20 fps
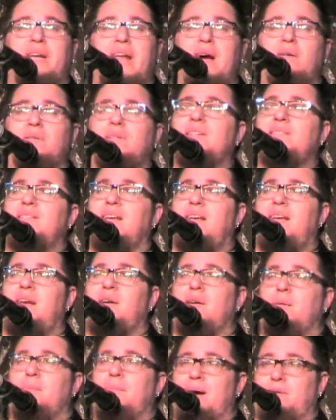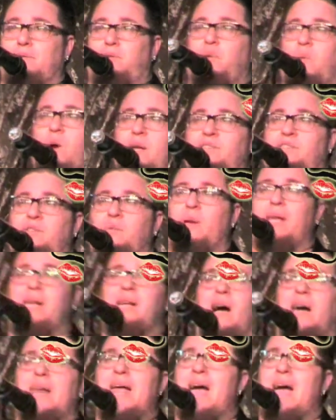it out because I hear it about twice a week on